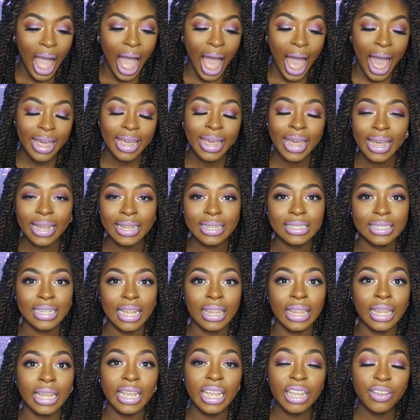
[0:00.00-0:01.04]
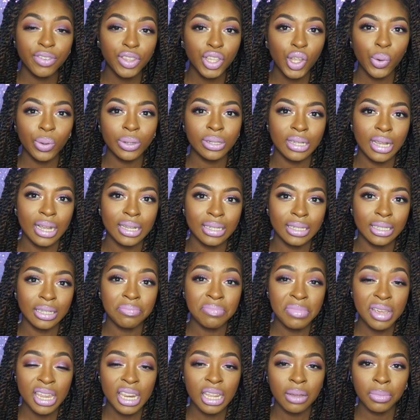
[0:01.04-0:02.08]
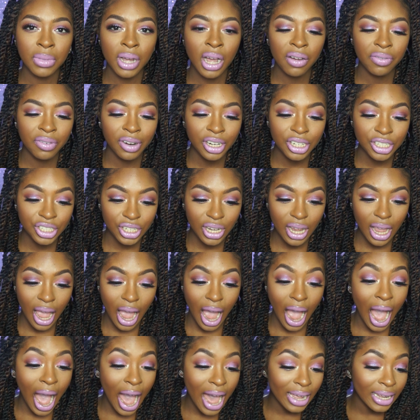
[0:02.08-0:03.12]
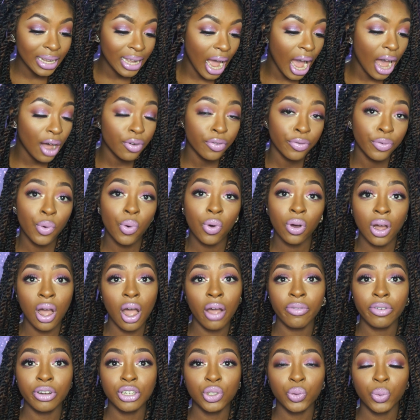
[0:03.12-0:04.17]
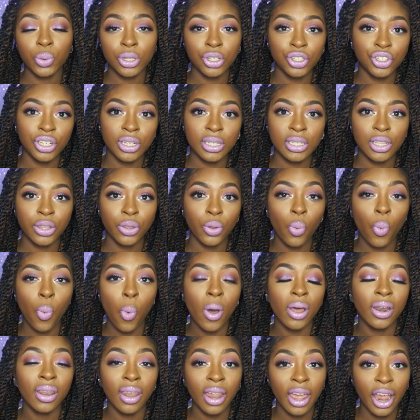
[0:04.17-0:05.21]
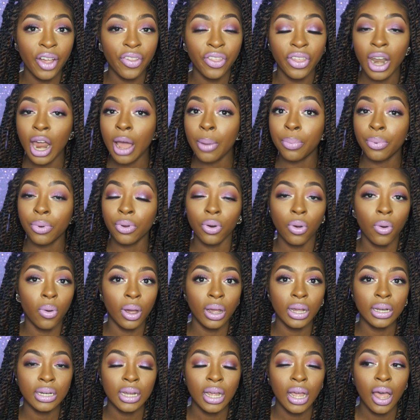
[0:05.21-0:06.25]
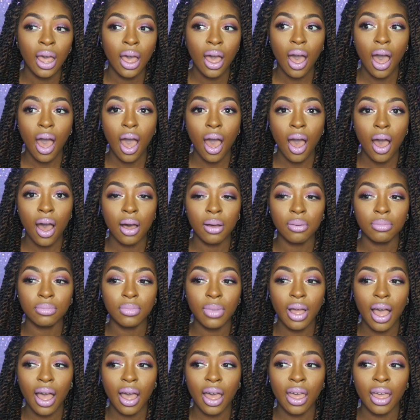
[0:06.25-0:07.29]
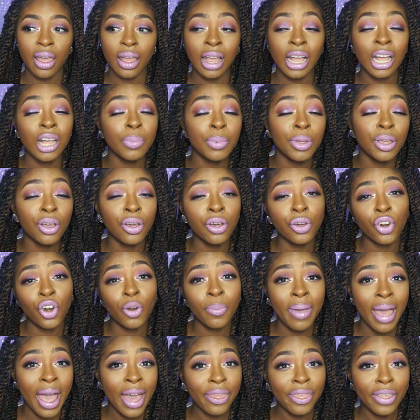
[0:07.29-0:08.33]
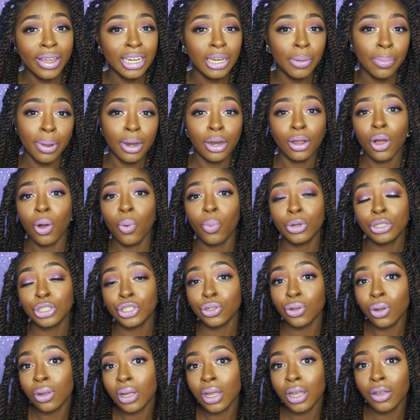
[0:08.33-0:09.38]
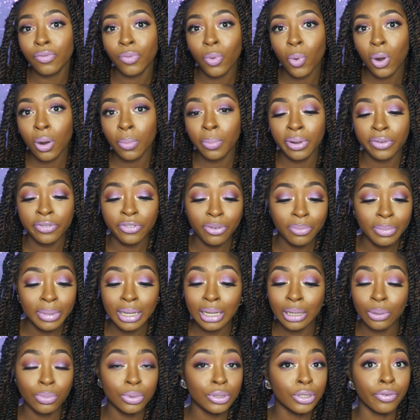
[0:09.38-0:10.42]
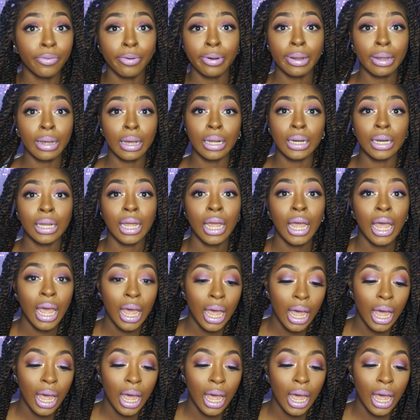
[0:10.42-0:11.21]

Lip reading: I can say that even though it says it's a medium coverage, I got full coverage with just the one layer that I put on. It could be a good or bad thing depending on what you're looking for, but for me it was great, honey.